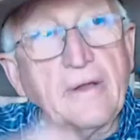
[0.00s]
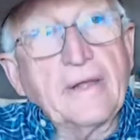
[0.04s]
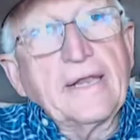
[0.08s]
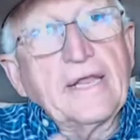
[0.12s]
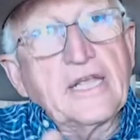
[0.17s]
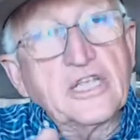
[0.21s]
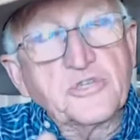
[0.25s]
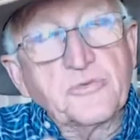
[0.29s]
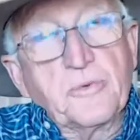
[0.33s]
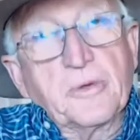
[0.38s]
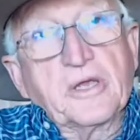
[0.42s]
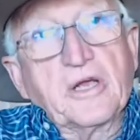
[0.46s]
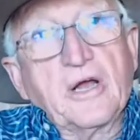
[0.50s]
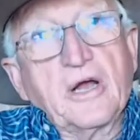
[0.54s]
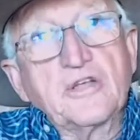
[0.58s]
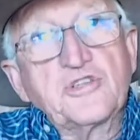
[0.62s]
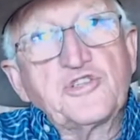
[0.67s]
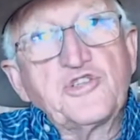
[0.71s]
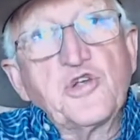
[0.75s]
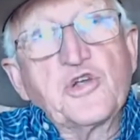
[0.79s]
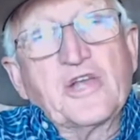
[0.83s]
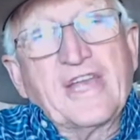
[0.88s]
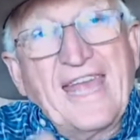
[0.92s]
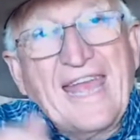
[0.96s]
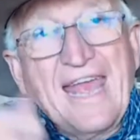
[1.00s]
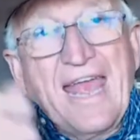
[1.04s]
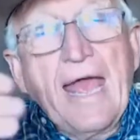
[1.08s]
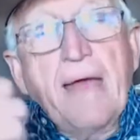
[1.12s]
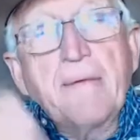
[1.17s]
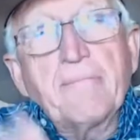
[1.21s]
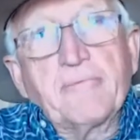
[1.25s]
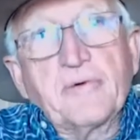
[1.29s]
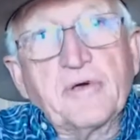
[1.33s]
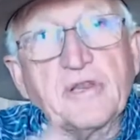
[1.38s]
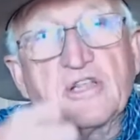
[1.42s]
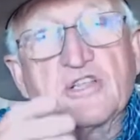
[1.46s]
it is because you
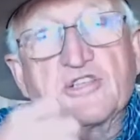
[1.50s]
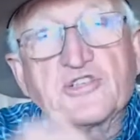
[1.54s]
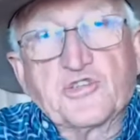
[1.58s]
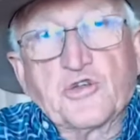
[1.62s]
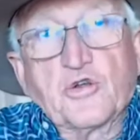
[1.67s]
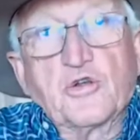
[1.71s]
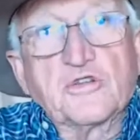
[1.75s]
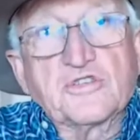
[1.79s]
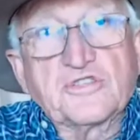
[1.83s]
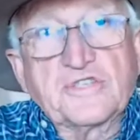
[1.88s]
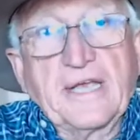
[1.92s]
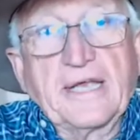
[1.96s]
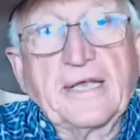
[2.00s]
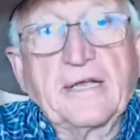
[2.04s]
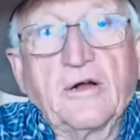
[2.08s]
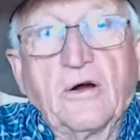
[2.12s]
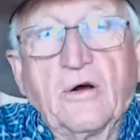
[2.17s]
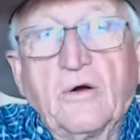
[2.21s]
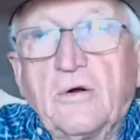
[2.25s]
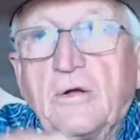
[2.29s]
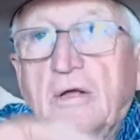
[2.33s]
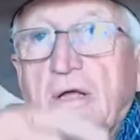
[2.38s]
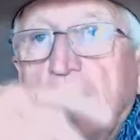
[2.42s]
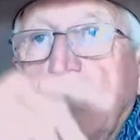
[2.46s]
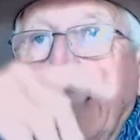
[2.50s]
can't put a search angle